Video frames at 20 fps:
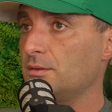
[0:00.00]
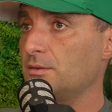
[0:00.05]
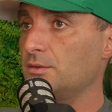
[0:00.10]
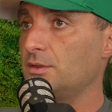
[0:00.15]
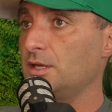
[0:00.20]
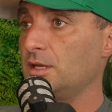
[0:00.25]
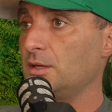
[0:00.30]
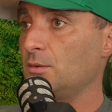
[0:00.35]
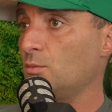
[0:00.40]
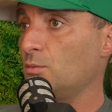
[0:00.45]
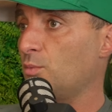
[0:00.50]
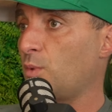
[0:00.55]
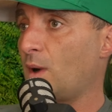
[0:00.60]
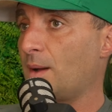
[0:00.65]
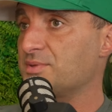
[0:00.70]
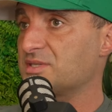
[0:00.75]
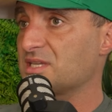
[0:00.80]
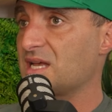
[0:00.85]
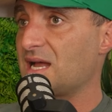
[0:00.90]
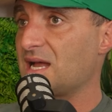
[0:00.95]
the
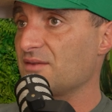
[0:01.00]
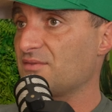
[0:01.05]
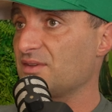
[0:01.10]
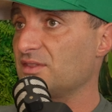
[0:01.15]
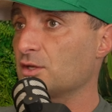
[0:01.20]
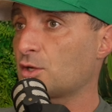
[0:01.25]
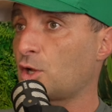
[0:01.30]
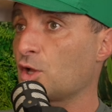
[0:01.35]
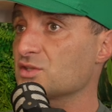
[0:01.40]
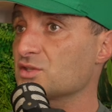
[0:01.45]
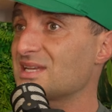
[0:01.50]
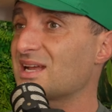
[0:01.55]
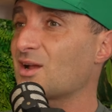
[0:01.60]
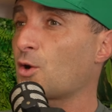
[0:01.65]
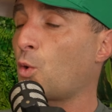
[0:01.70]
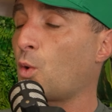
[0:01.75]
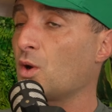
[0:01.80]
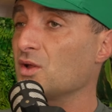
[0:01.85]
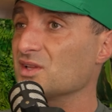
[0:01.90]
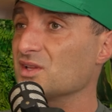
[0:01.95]
website. I think the content
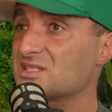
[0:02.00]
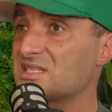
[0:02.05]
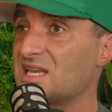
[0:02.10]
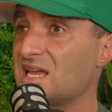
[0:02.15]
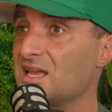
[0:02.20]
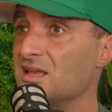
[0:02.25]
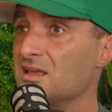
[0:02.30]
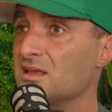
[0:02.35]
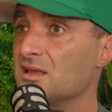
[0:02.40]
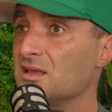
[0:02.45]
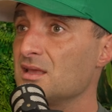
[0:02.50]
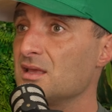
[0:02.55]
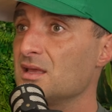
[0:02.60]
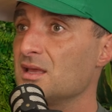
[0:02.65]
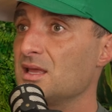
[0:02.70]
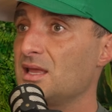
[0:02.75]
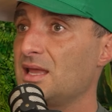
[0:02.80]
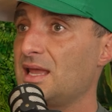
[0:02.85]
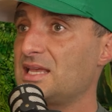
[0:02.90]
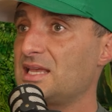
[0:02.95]
quality
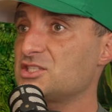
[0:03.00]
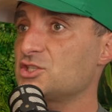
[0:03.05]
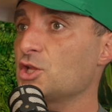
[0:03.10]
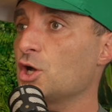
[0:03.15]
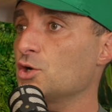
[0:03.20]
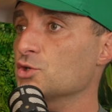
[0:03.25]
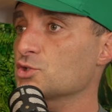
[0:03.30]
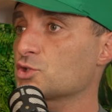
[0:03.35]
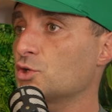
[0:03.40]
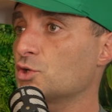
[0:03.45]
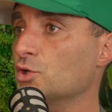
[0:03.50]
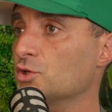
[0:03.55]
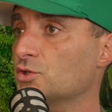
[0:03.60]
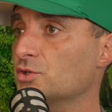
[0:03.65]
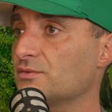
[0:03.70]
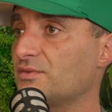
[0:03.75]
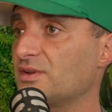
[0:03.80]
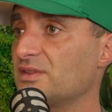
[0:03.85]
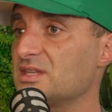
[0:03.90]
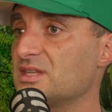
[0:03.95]
is not as good.
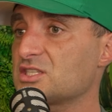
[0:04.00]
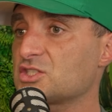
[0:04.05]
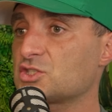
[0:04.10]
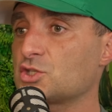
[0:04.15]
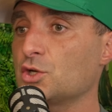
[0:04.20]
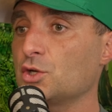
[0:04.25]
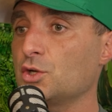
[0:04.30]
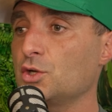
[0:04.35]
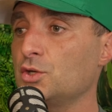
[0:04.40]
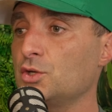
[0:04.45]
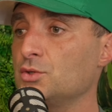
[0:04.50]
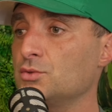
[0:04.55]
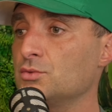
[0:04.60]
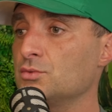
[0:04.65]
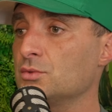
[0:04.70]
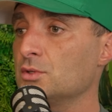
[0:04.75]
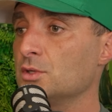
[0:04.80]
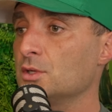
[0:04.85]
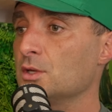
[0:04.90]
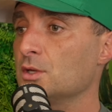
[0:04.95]
I think there's
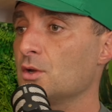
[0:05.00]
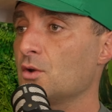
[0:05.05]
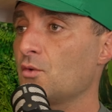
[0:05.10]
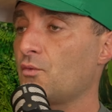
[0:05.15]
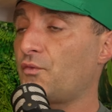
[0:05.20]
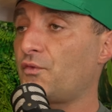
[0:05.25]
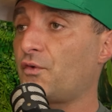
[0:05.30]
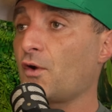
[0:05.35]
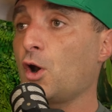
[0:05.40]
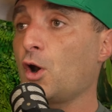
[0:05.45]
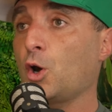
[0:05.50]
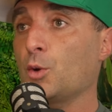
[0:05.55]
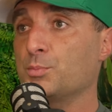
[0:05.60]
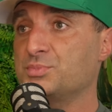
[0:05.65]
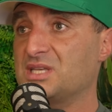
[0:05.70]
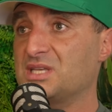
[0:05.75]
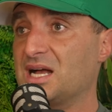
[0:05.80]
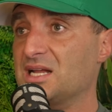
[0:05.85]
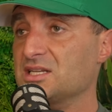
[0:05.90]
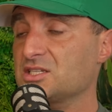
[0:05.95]
certain
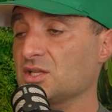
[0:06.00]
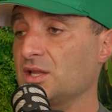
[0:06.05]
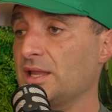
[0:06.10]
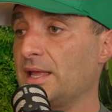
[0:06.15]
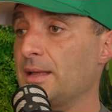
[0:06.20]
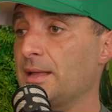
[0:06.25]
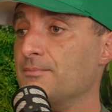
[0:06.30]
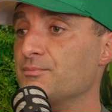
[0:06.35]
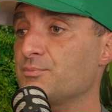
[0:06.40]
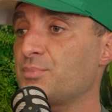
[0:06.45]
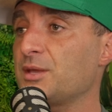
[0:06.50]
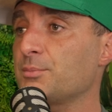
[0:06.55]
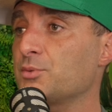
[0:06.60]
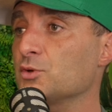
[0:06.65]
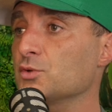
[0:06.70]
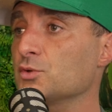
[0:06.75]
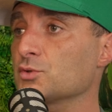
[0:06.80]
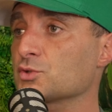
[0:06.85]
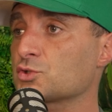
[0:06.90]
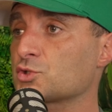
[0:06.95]
Forbes actually.
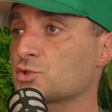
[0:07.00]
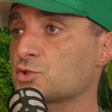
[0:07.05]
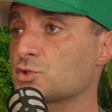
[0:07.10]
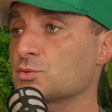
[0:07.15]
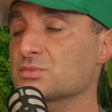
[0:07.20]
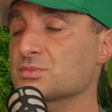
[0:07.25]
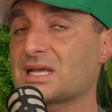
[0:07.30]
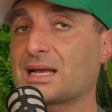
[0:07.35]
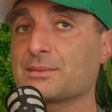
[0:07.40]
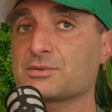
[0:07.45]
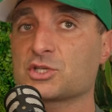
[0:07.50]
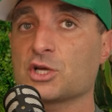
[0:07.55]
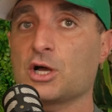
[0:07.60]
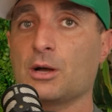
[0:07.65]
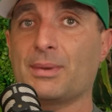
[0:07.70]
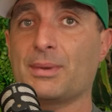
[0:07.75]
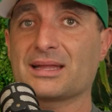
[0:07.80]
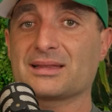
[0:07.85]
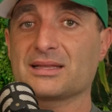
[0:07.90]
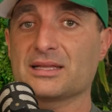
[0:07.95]
People sometimes
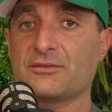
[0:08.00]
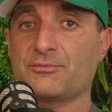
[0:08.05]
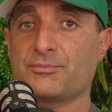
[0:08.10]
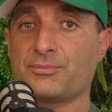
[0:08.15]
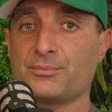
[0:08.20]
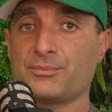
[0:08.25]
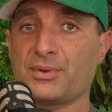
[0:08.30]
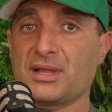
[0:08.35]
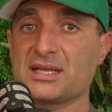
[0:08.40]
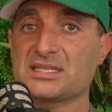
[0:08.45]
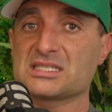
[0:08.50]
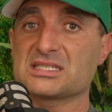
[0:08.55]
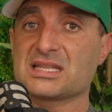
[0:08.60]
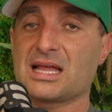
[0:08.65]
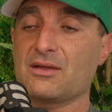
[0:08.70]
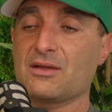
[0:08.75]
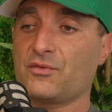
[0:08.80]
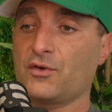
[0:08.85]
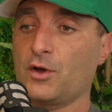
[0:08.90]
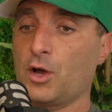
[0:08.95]
talk badly of places
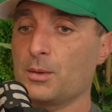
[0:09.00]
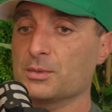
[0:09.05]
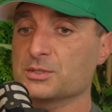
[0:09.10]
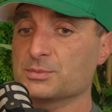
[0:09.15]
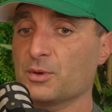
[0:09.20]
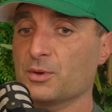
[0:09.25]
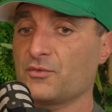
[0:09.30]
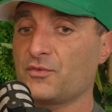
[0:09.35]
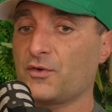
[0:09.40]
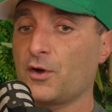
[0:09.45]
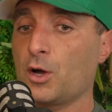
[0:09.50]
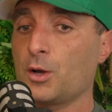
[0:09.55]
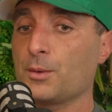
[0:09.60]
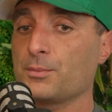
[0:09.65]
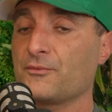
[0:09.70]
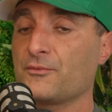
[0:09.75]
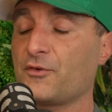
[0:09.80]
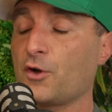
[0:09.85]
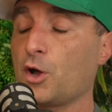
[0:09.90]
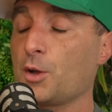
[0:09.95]
like Forbes, but
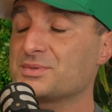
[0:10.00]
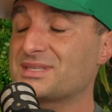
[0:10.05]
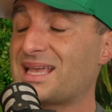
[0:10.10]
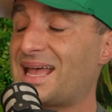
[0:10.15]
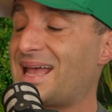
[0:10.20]
Forbes